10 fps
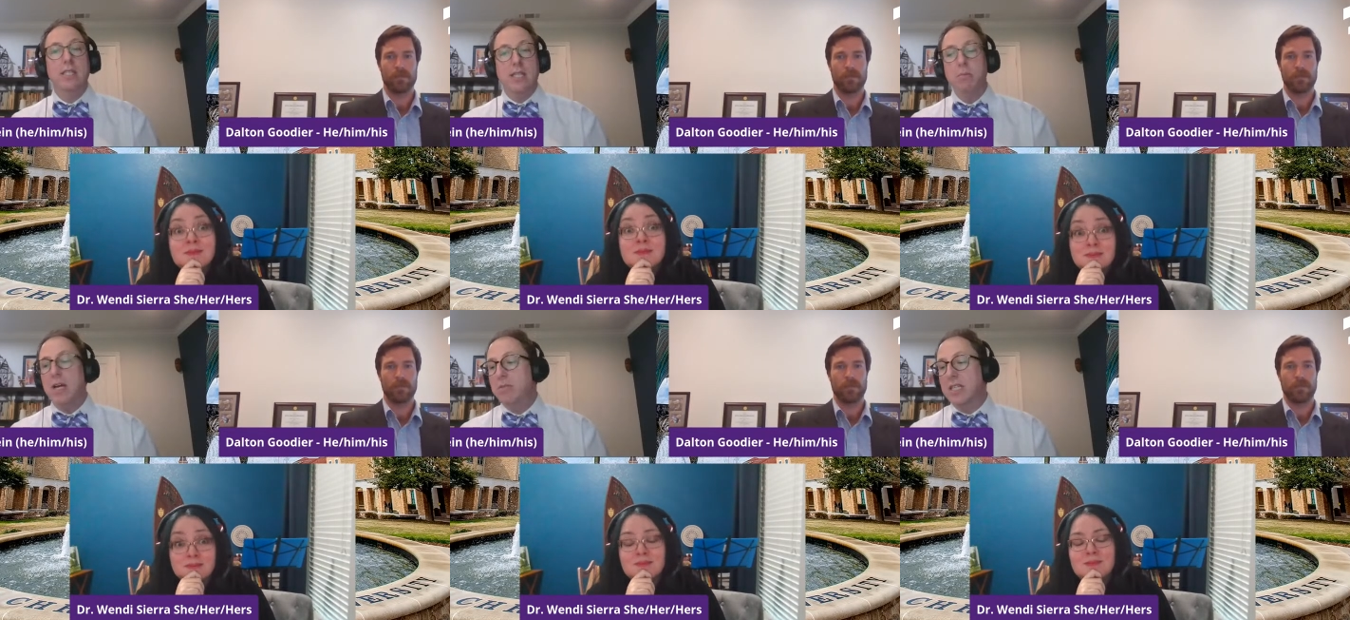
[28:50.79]

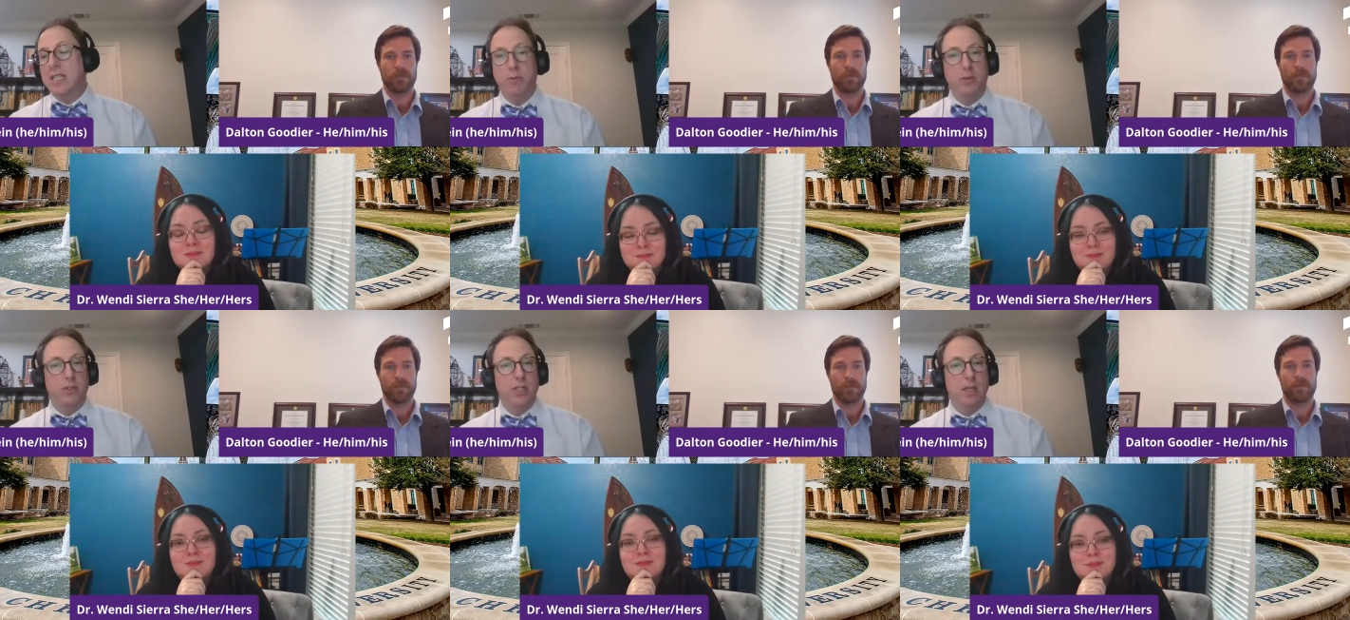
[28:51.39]
Speaker 1: sometimes it's
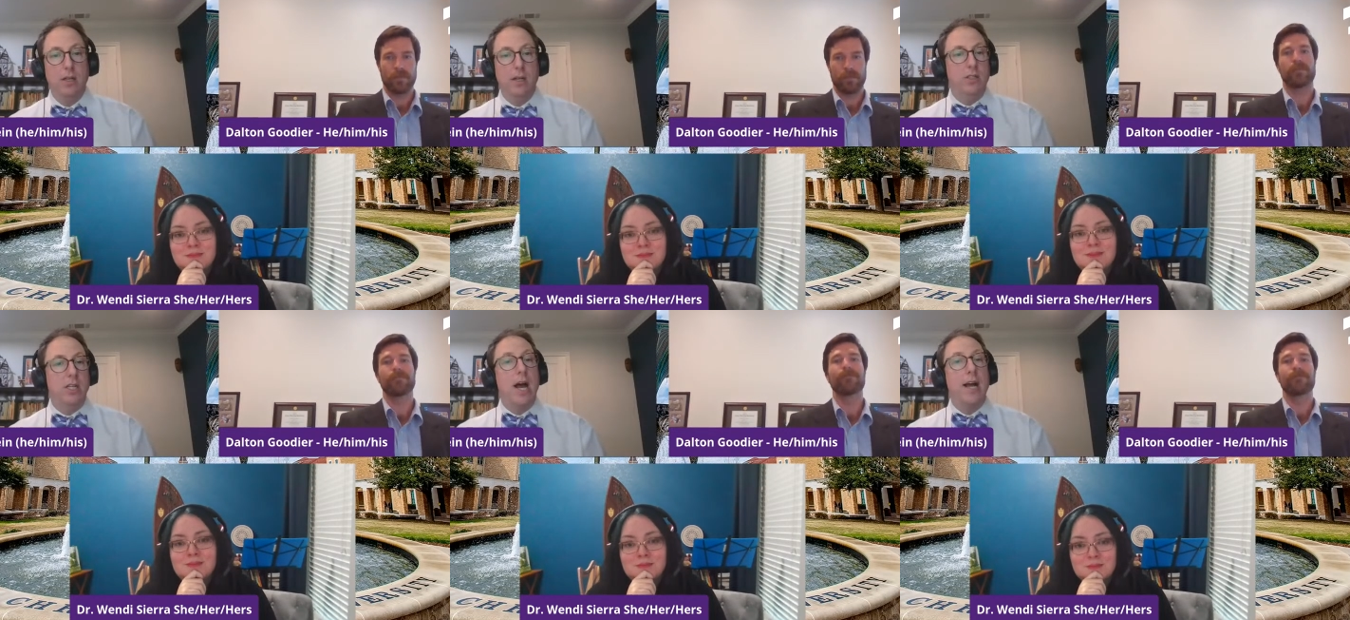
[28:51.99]
helpful to
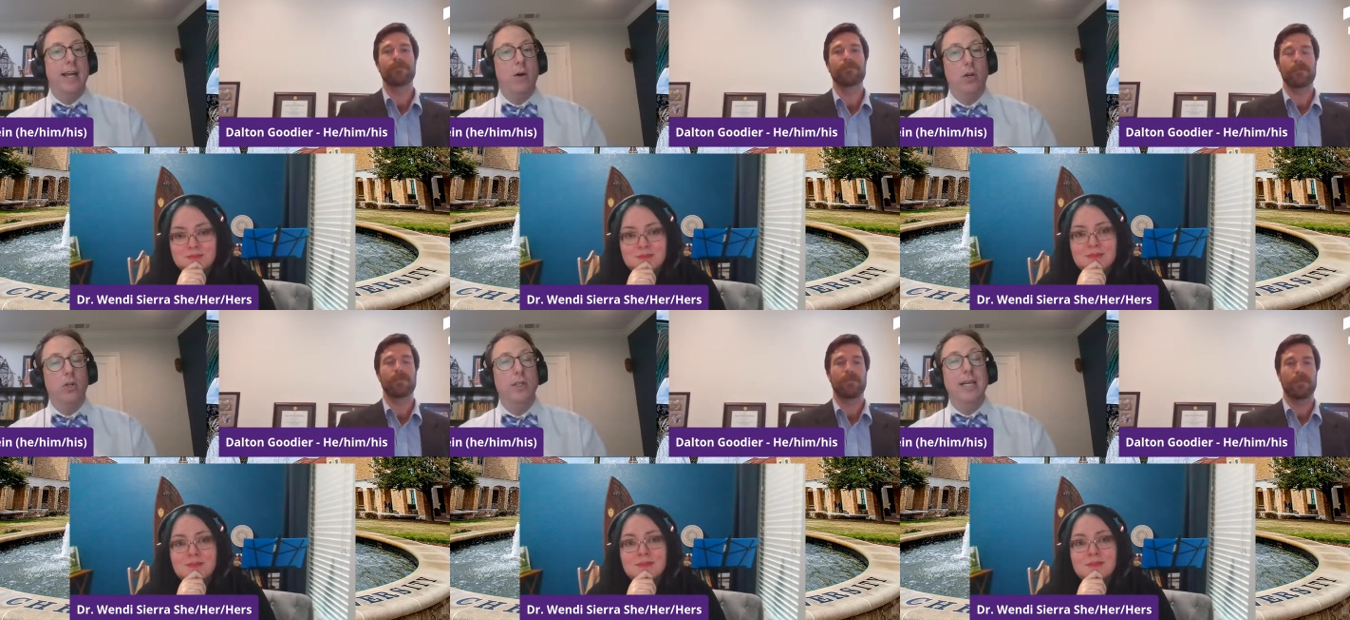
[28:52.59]
to knock it
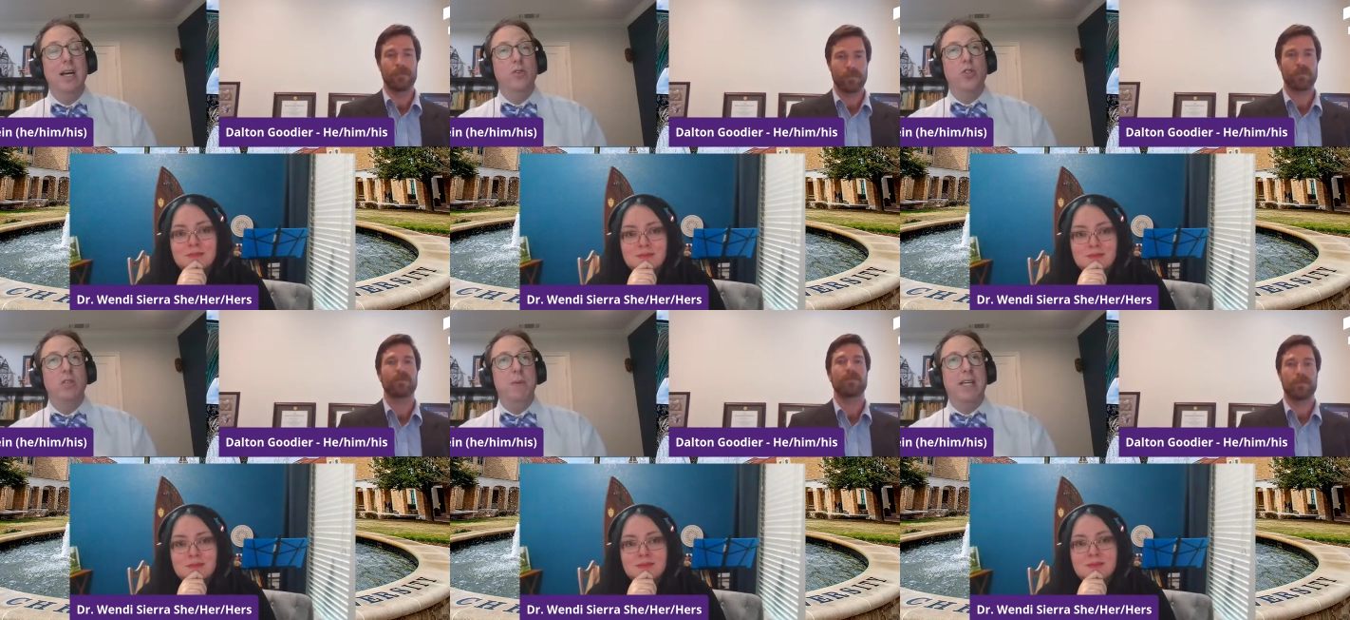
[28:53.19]
out early
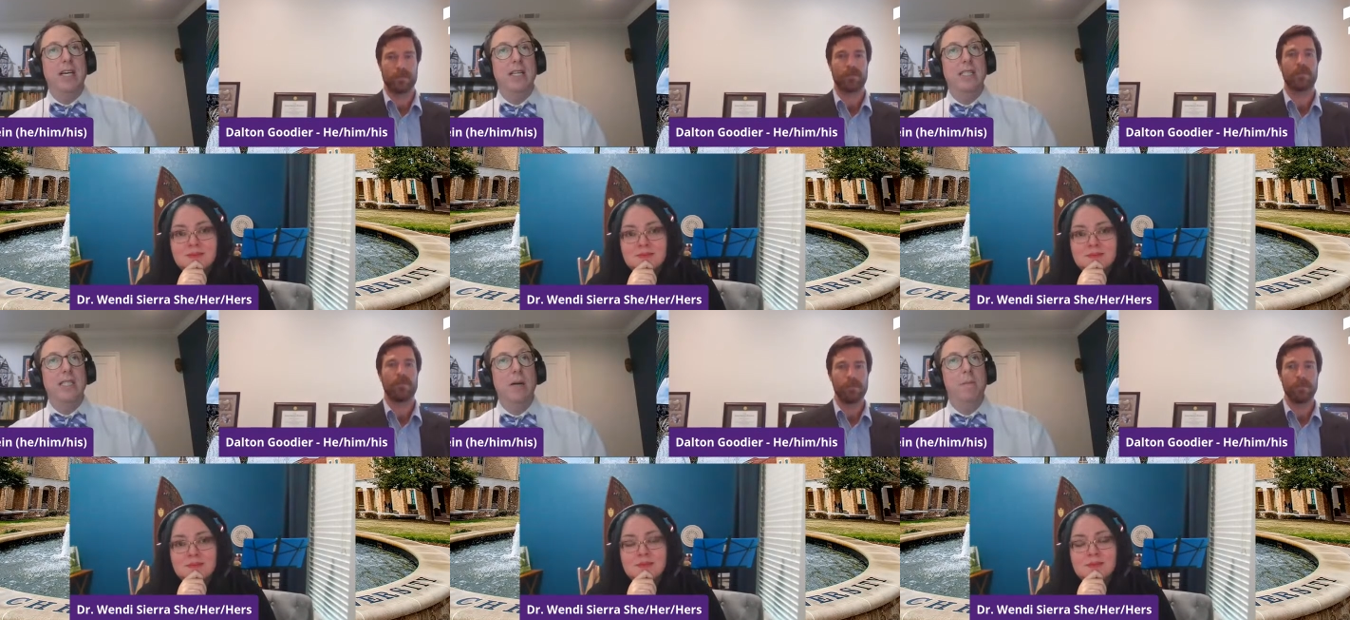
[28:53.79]
just
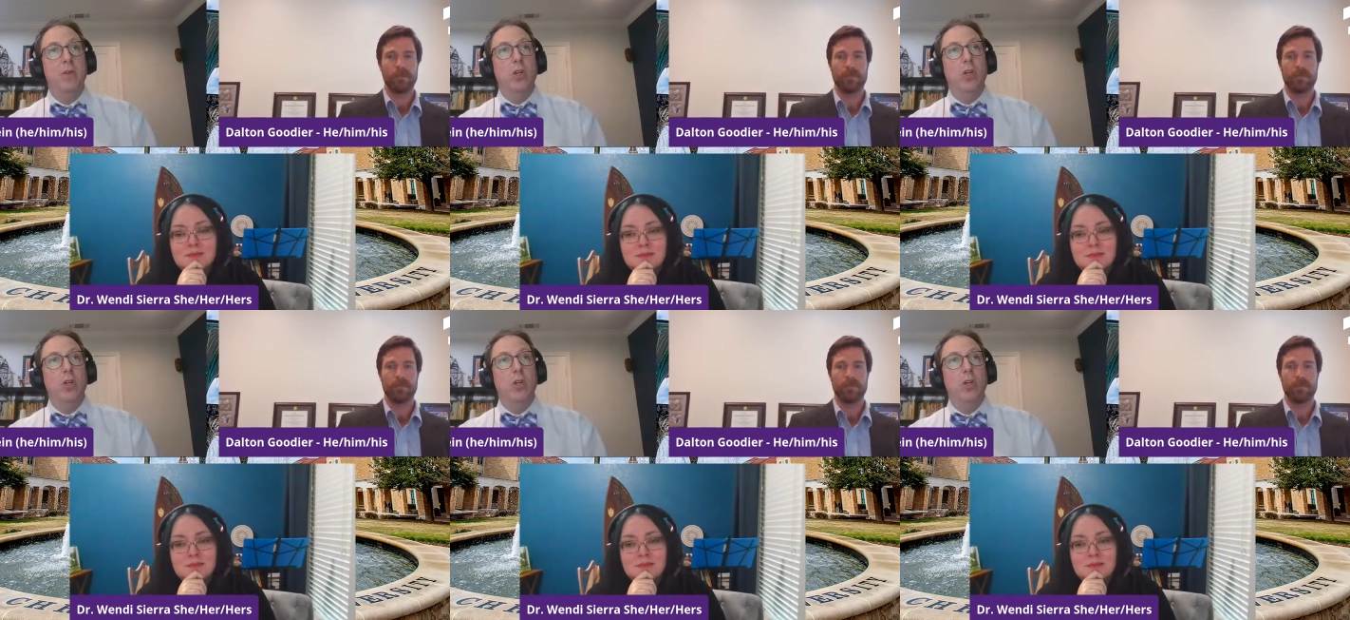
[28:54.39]
because